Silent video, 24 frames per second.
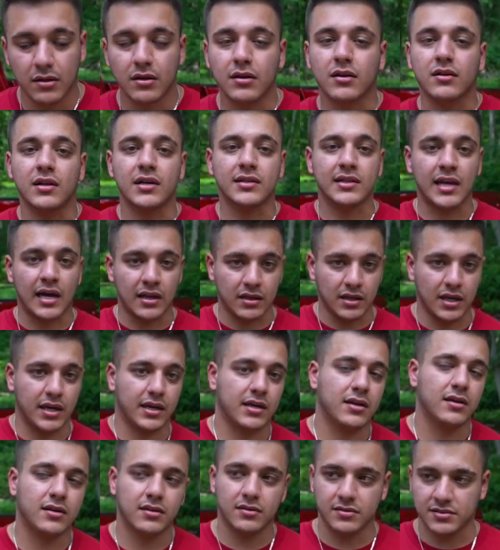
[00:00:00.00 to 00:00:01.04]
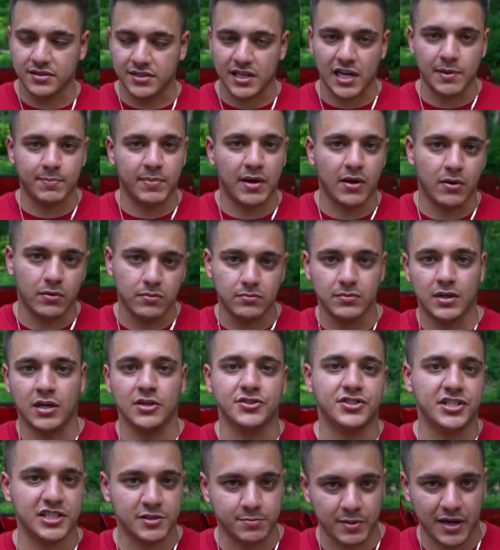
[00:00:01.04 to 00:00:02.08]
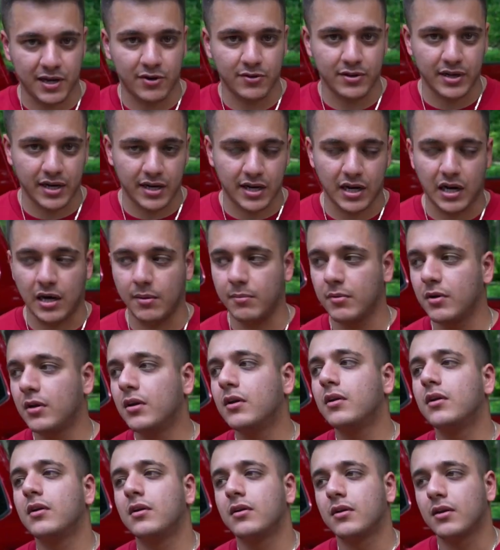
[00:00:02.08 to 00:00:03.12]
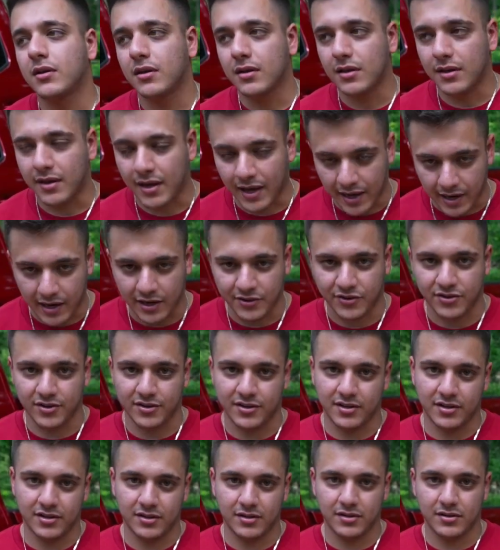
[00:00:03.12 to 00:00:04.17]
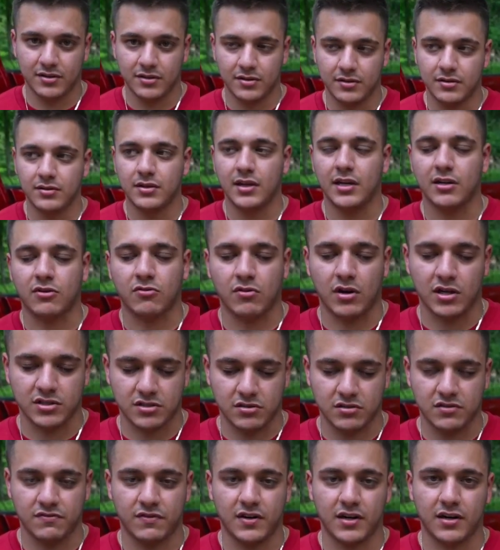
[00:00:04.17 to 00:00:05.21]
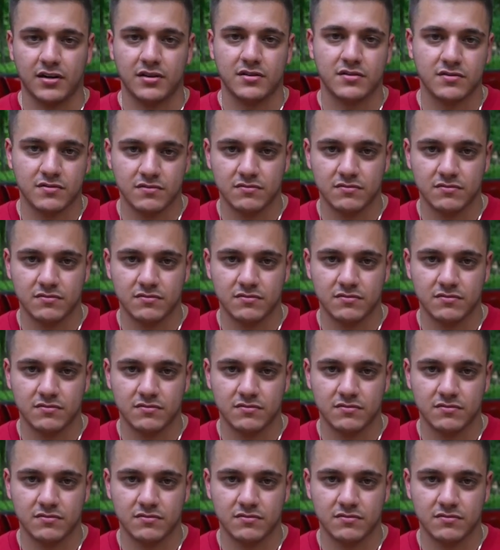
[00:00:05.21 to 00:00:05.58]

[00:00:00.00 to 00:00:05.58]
click that link, type out lgsplaco.com, get entered, and cross those fingers.